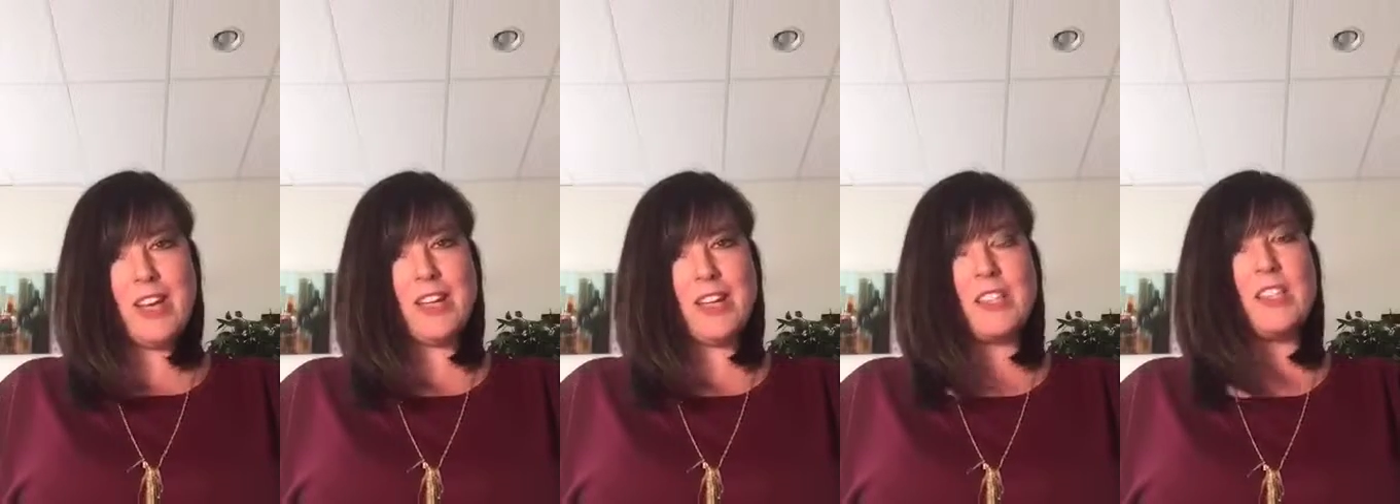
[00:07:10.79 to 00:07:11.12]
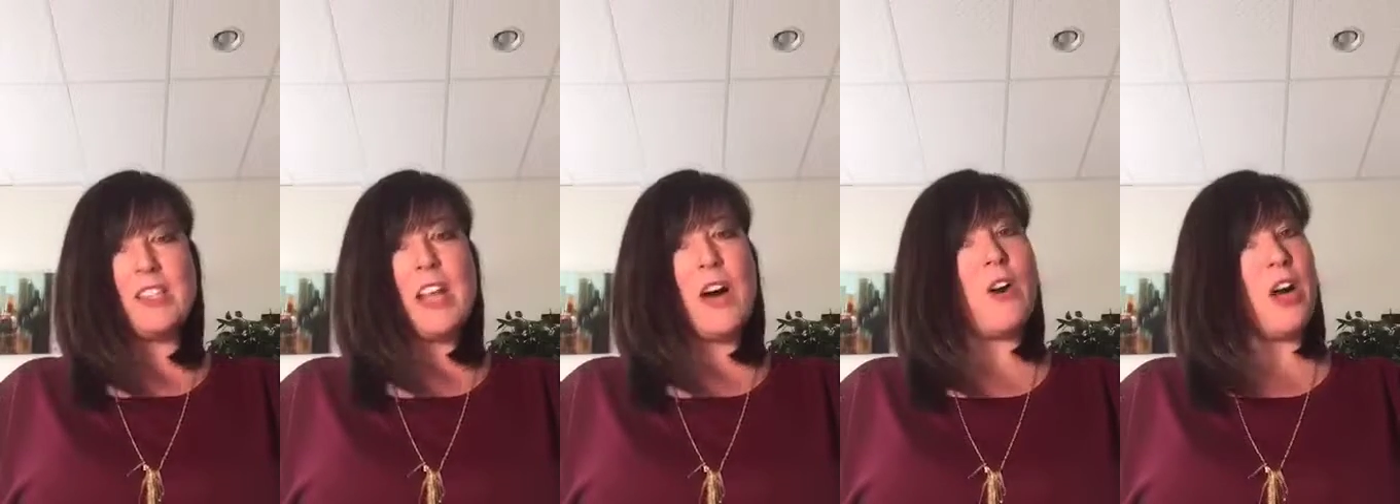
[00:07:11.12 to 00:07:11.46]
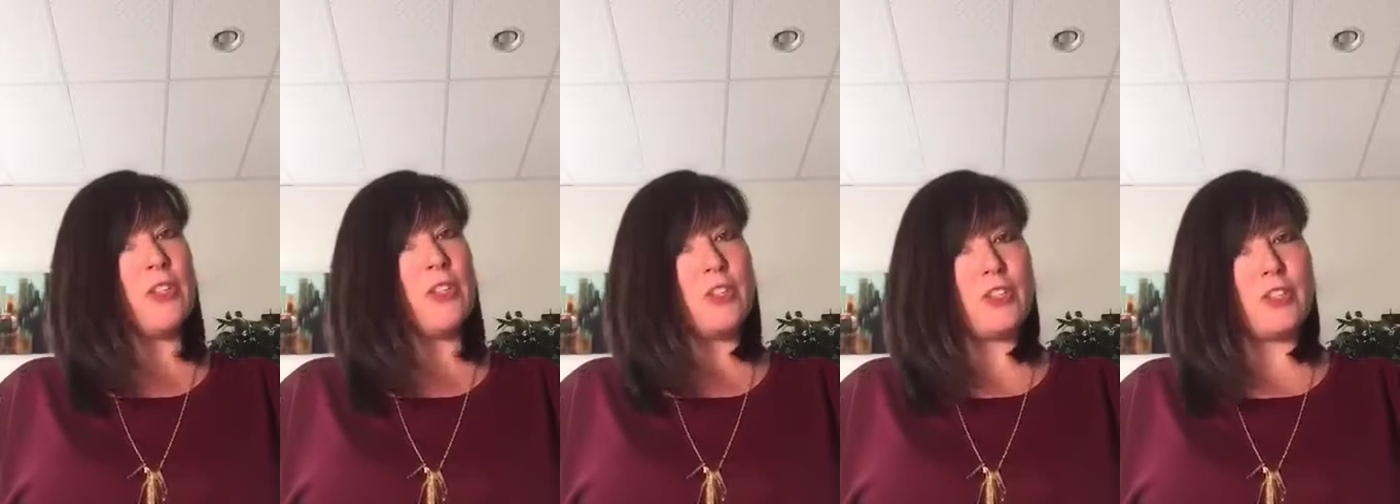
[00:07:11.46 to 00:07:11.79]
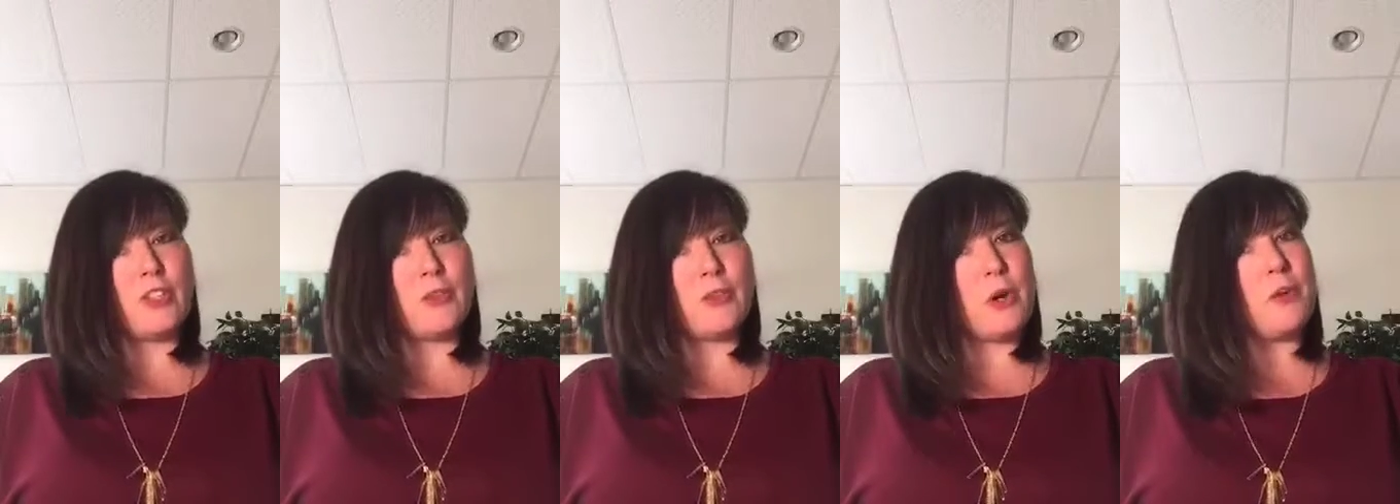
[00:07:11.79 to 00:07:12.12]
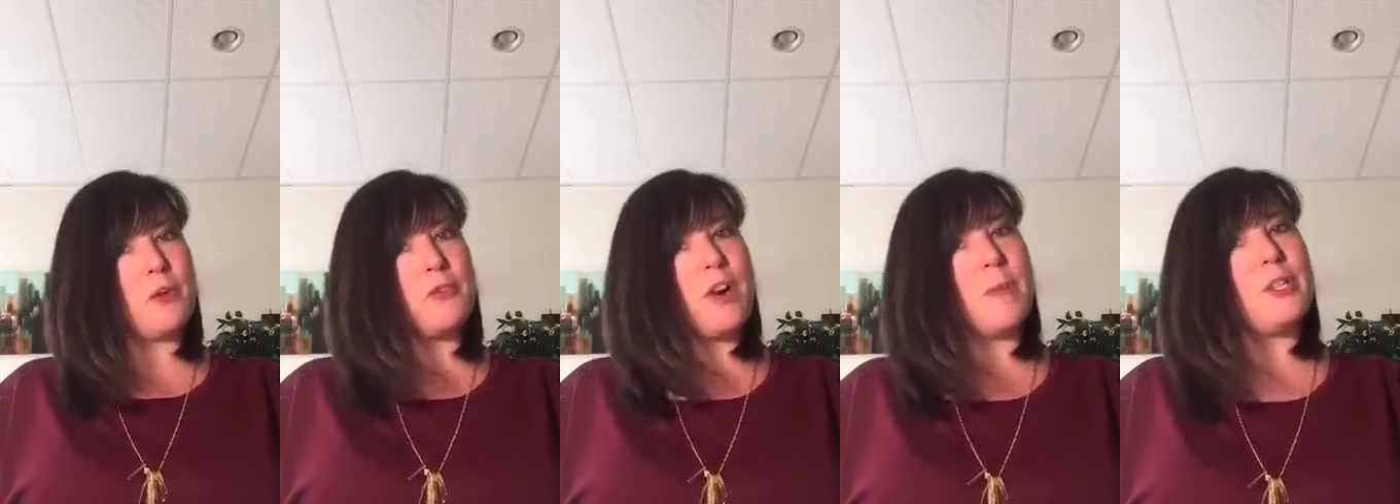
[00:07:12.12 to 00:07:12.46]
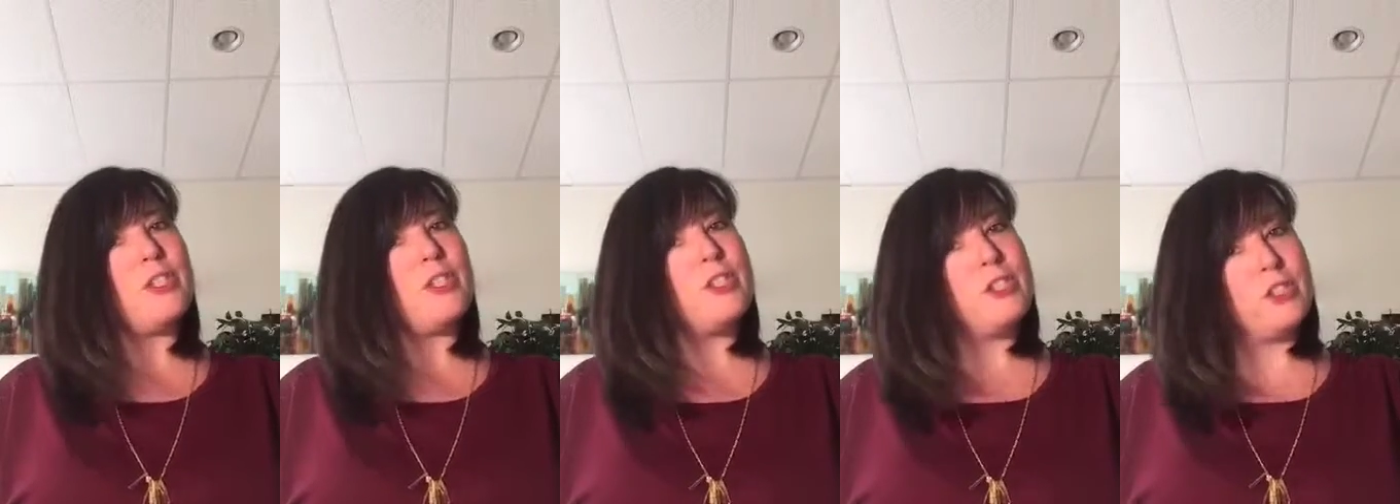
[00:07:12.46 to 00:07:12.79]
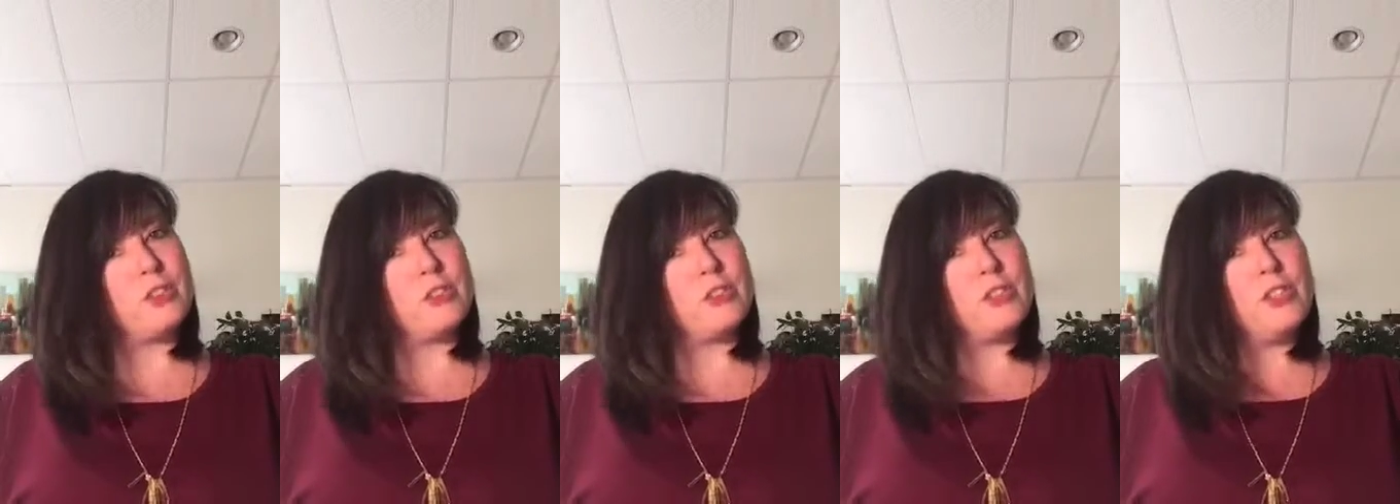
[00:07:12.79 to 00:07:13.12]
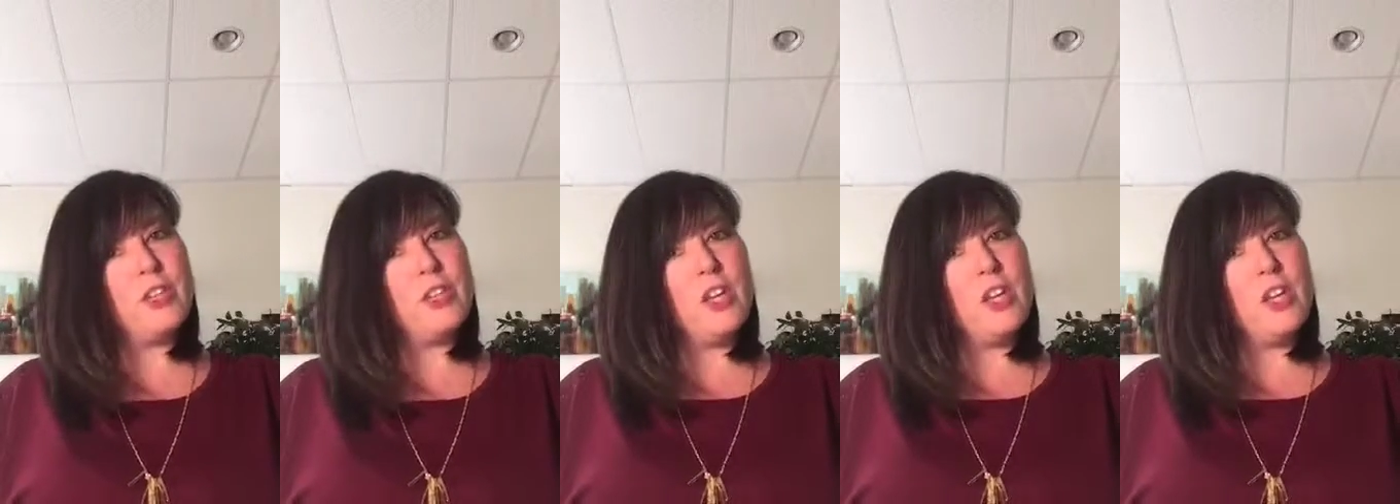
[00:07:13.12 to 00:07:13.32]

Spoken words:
and allow others to grow from it too,